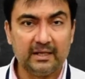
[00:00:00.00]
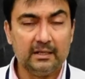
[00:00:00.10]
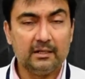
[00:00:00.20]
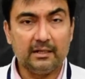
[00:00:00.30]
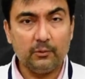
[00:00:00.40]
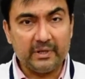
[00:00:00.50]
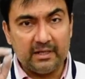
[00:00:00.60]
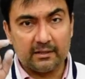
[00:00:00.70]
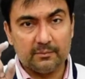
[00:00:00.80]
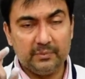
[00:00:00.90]
Now here,
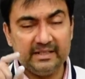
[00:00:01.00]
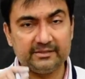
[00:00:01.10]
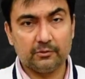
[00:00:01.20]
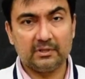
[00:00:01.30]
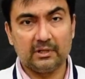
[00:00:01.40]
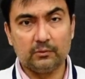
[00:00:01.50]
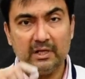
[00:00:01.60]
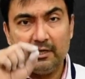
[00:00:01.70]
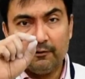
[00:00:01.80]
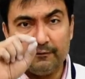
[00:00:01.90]
please note down,
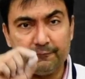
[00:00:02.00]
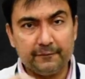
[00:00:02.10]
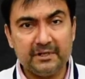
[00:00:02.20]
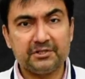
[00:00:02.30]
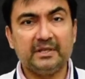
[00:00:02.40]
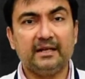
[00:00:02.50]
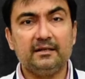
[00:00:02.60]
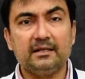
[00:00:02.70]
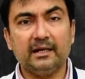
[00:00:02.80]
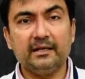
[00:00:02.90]
we finished the
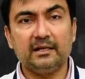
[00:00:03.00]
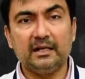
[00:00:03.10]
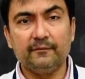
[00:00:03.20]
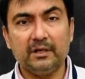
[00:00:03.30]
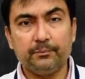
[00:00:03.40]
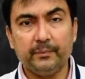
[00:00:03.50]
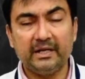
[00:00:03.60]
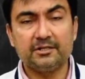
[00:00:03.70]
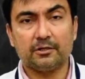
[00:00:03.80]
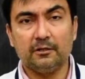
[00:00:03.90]
entire development
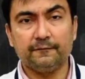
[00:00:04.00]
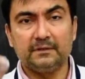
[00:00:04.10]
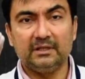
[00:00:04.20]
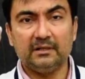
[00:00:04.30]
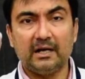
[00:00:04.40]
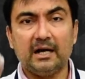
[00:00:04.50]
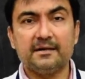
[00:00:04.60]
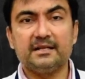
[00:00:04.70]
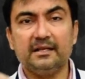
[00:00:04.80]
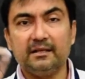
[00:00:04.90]
of the
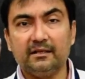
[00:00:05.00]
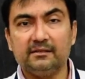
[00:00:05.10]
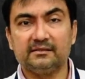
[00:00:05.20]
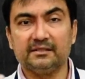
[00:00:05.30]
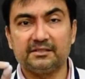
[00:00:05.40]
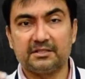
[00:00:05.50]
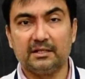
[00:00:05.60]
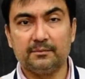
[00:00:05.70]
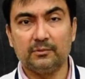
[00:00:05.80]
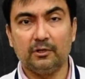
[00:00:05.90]
arterial system
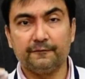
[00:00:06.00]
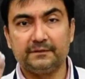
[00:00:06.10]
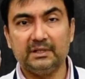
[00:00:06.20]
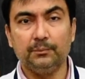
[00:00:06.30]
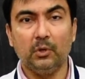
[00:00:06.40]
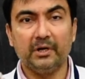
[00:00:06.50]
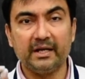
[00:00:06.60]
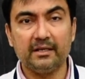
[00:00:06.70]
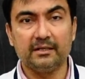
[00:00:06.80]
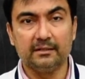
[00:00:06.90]
of the
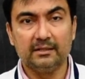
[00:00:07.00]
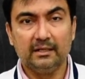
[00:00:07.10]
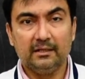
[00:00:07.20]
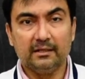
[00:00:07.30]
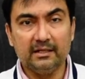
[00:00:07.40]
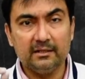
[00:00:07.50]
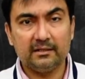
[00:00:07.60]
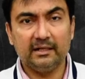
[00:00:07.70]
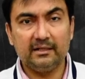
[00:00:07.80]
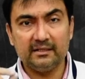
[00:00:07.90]
body. Here
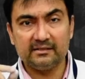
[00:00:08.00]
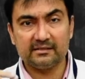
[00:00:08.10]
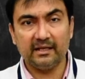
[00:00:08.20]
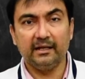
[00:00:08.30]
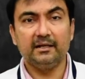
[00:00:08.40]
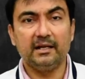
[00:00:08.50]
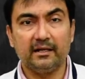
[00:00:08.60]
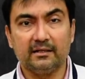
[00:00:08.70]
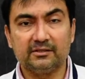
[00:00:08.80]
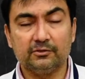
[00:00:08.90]
it is ended.
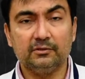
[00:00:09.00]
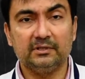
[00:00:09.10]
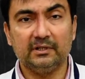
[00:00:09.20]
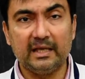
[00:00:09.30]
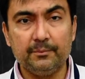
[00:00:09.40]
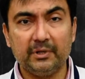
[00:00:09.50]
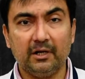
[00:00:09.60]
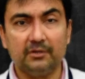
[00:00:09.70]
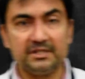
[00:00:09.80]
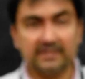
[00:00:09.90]
So the
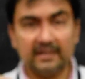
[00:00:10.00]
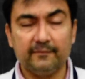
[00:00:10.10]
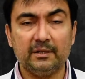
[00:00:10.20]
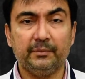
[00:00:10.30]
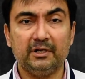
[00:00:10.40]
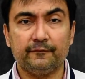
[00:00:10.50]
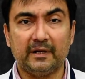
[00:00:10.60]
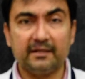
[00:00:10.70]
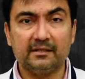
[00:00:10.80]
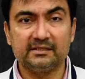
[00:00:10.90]
embryology, the development of
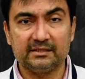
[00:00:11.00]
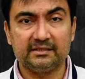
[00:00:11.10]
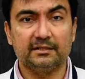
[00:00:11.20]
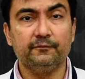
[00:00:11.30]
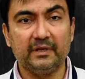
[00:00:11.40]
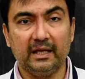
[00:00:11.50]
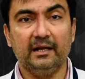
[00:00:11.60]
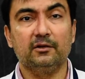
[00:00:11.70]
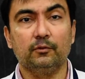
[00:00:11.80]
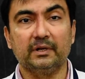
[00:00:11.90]
arterial system, we end
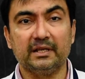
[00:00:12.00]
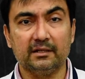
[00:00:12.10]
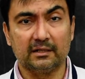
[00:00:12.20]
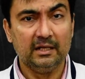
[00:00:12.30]
over here.